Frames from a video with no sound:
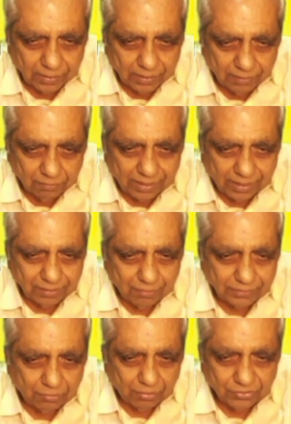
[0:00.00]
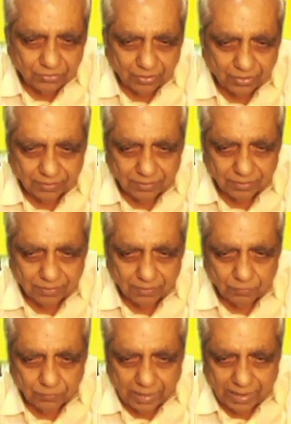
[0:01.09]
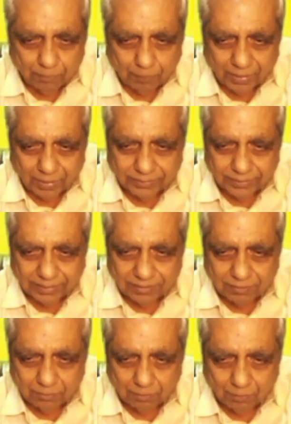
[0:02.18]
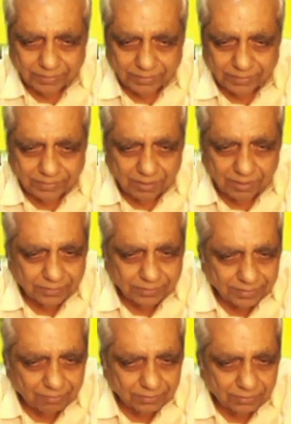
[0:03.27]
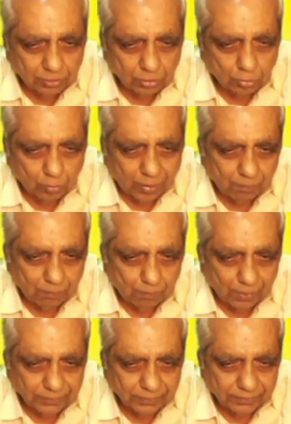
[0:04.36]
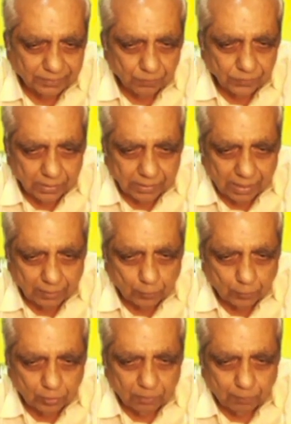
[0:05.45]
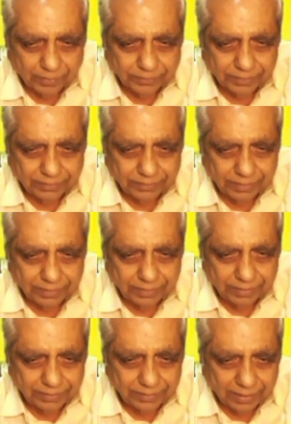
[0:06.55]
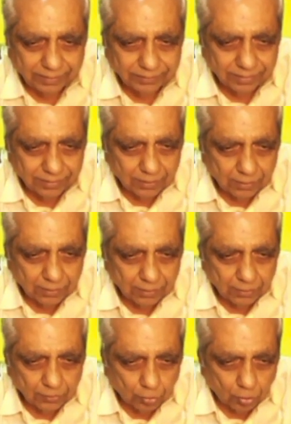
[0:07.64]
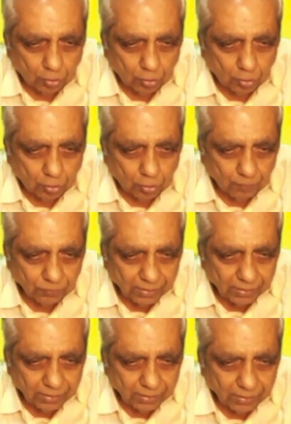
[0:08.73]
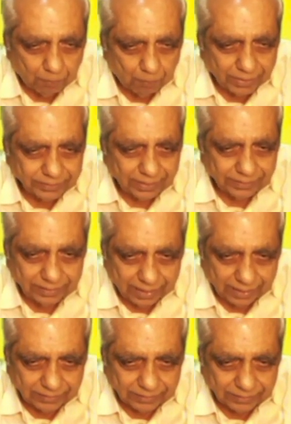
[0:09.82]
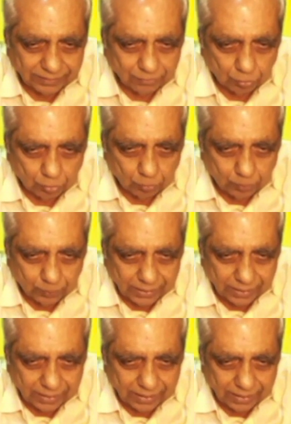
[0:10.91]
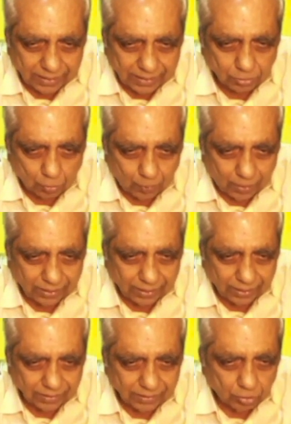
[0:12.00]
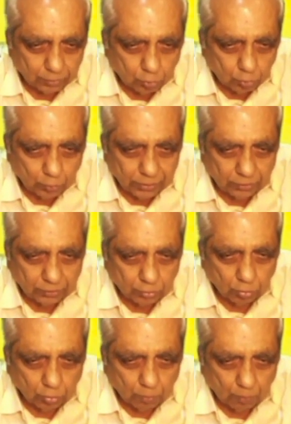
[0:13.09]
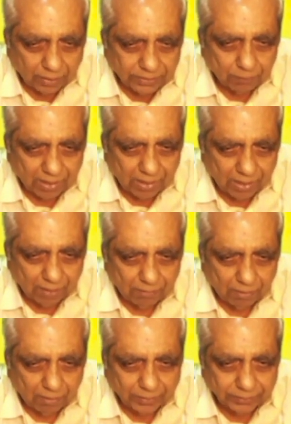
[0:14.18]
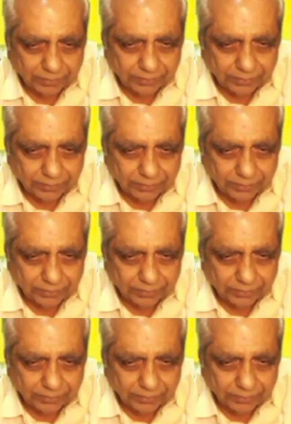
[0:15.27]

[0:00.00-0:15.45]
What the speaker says: given the equation and percentage measurements are given. This is quite simple sum. Calculate percentage error in X. So percentage error in X would be A square. So it will be 2 into multiply by percentage error in A